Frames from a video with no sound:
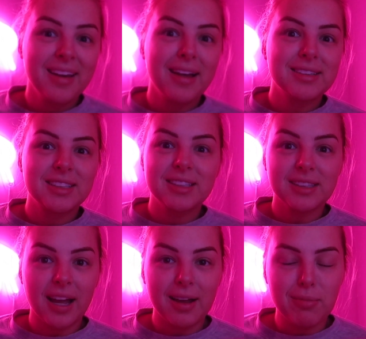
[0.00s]
It's just
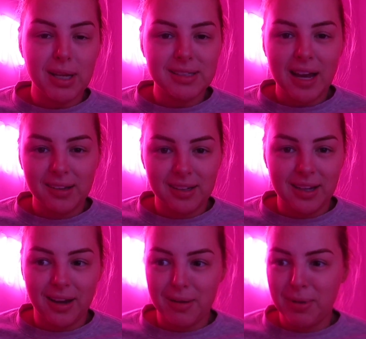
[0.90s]
like a
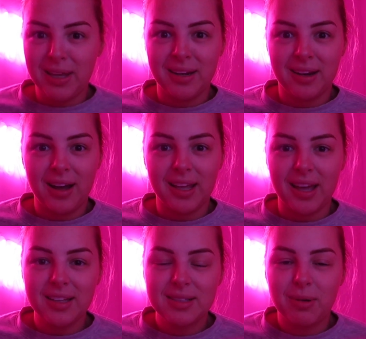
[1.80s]
mentality I'm in, I
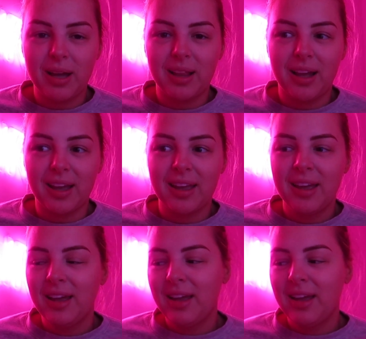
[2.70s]
guess, where like